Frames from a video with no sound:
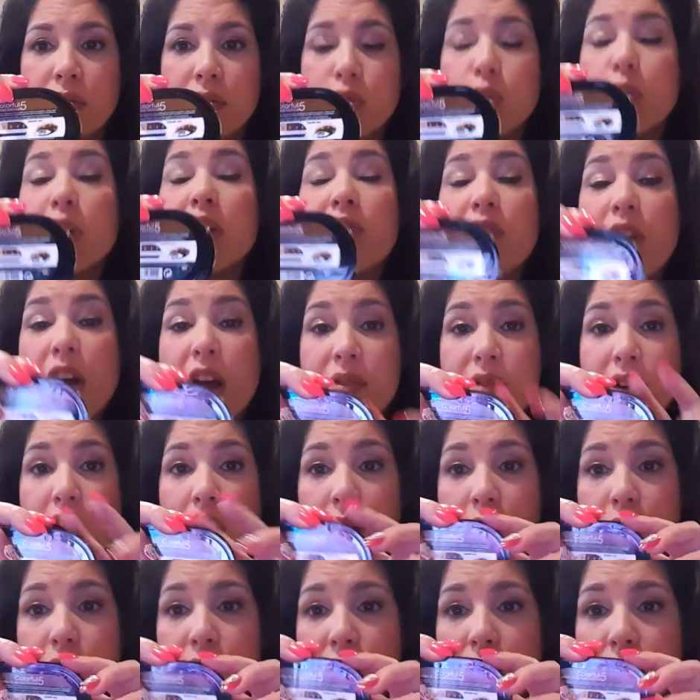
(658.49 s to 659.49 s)

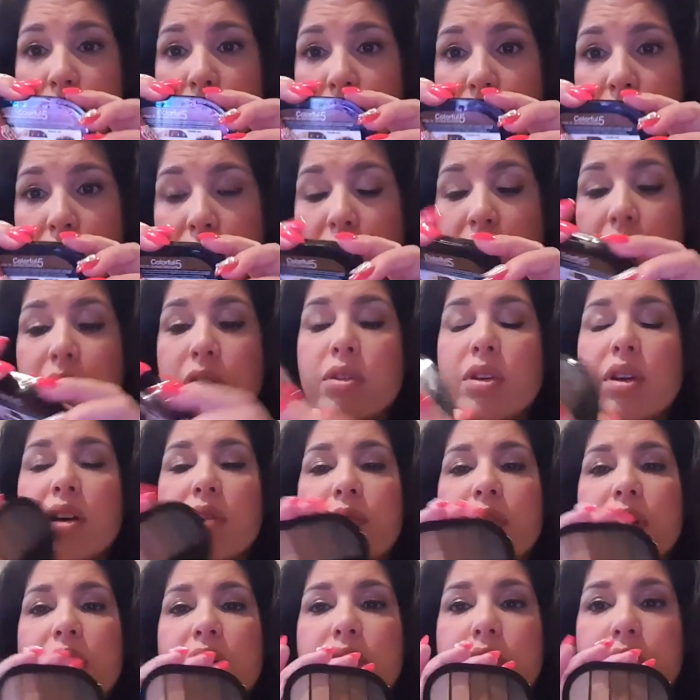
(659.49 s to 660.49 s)
$25, and you
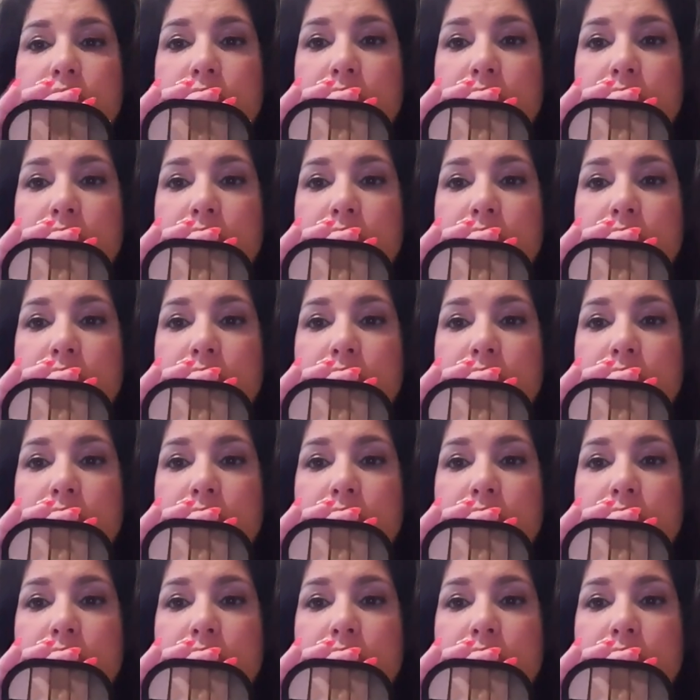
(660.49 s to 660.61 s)
get 5